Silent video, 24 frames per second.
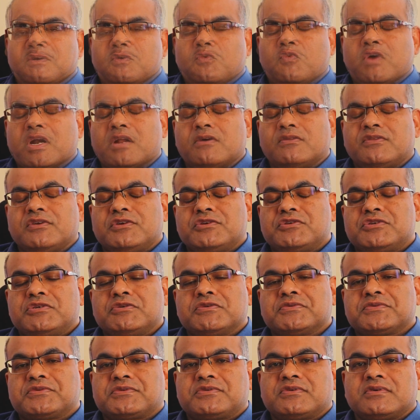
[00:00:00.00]
One of the
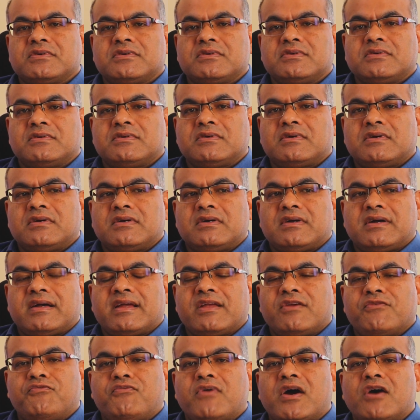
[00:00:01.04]
issues
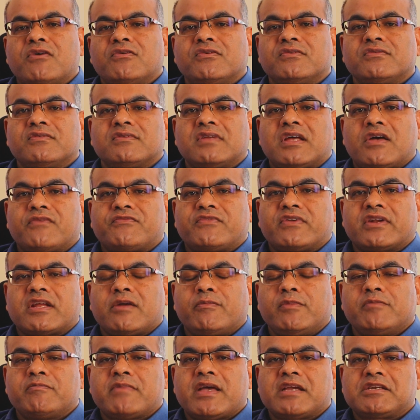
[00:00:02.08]
I found after
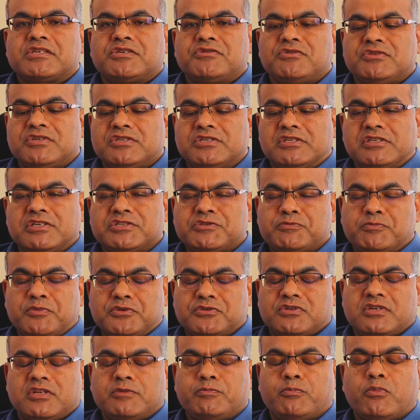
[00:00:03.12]
coming back to India,
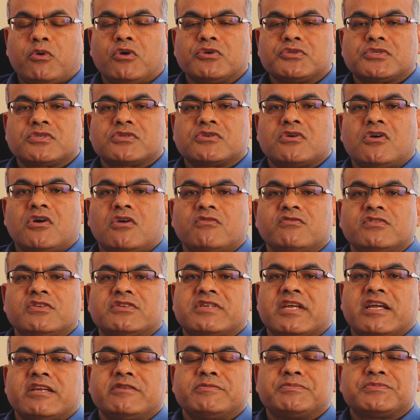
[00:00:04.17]
especially post-COVID
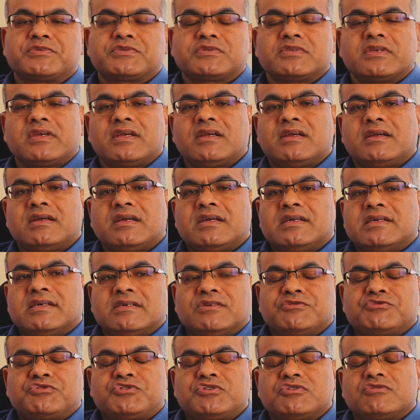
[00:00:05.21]
times,
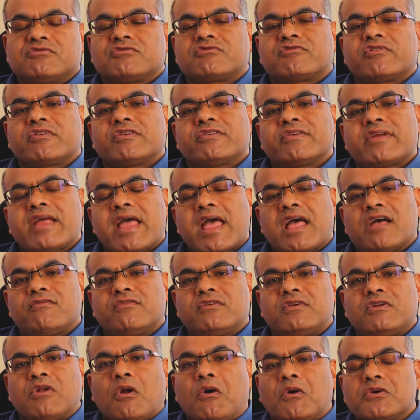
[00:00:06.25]
children have
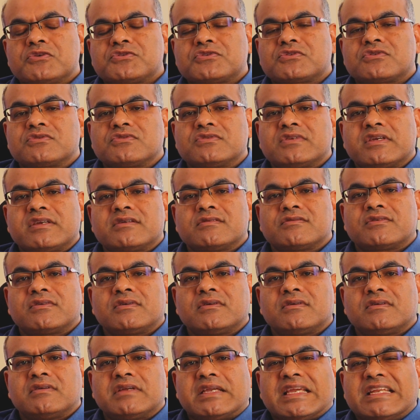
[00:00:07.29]
lost
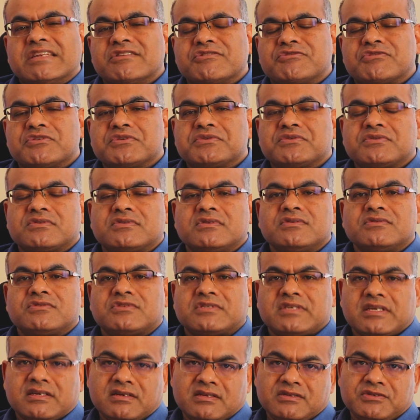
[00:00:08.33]
their interest in
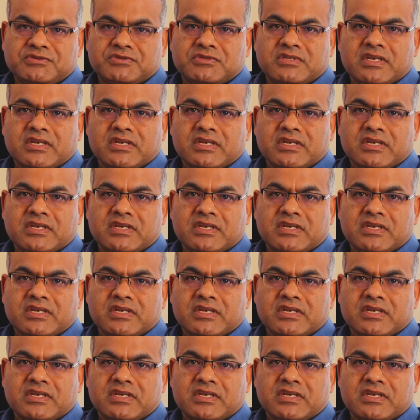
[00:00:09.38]
studies.